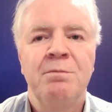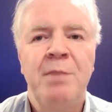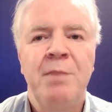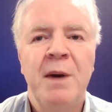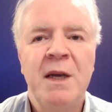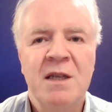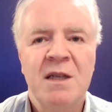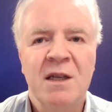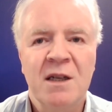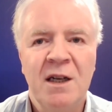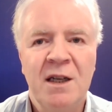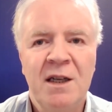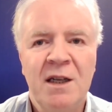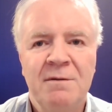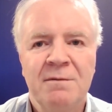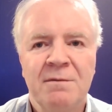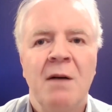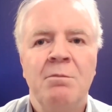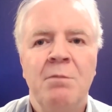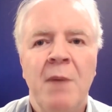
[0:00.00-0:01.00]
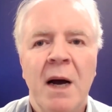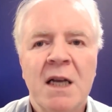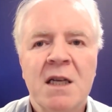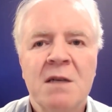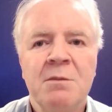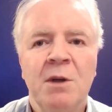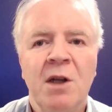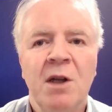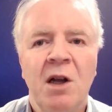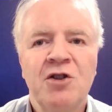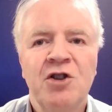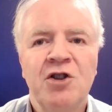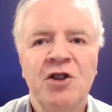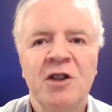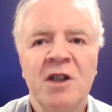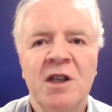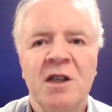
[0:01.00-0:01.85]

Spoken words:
Basically, maximal oxygen